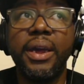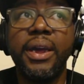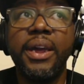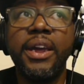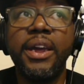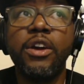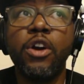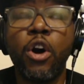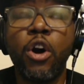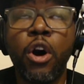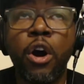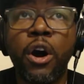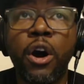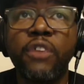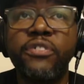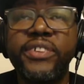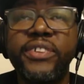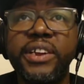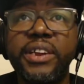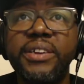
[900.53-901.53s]
He
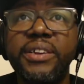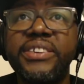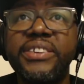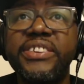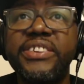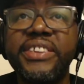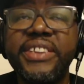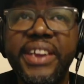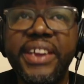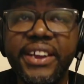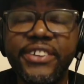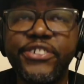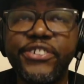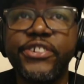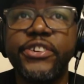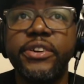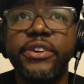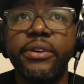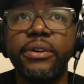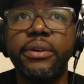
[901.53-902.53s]
carved his
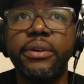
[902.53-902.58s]
niche